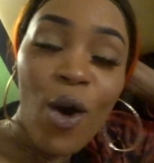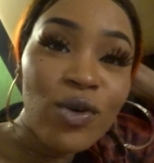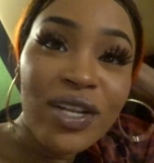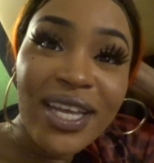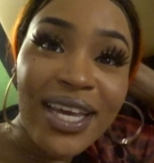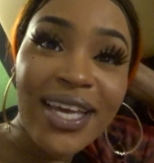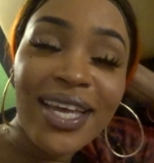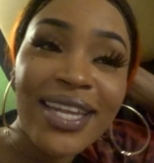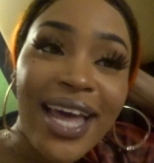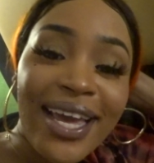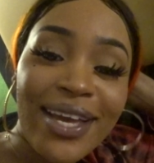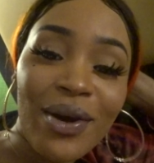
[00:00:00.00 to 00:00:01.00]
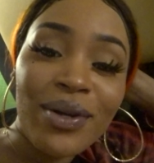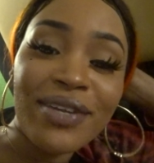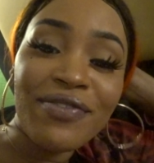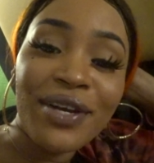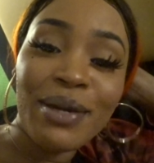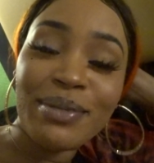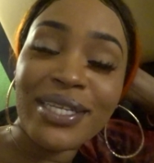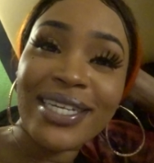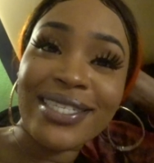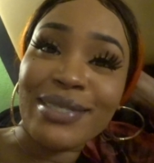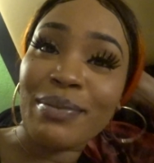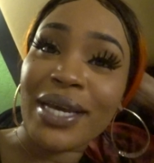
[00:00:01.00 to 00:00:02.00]
so only so like only like, for him to Chanel.
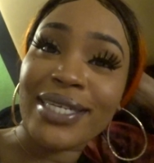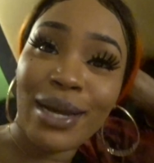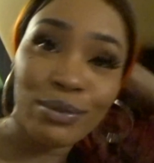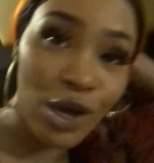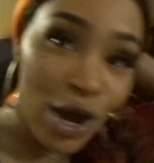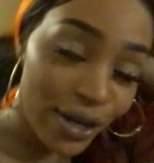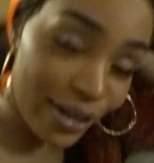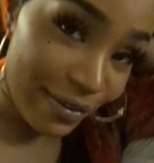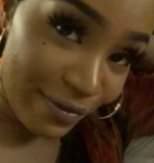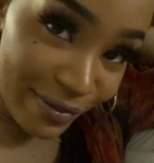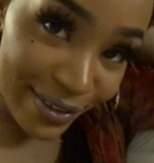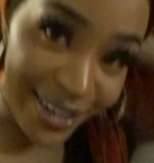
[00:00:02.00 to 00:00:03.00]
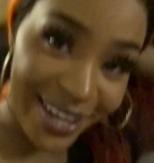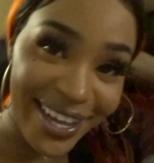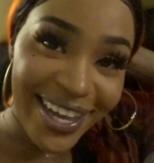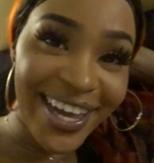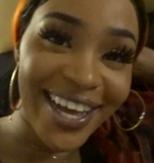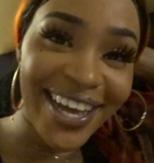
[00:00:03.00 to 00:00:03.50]
listen to me because I'm talkative. So, so